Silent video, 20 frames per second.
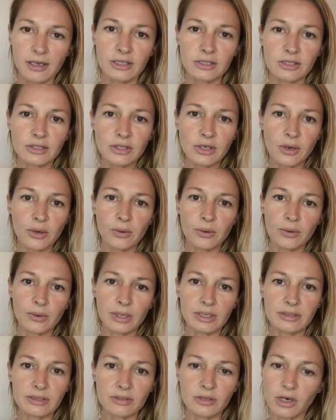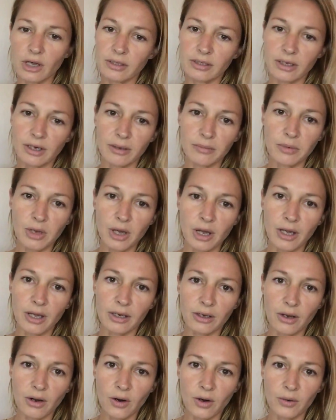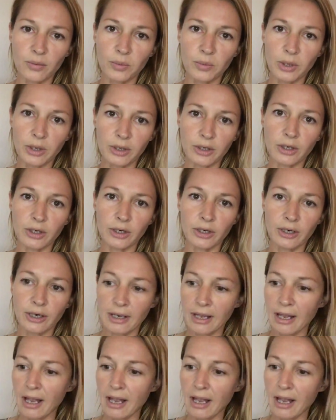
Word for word: So it's not that I'm not a hard worker.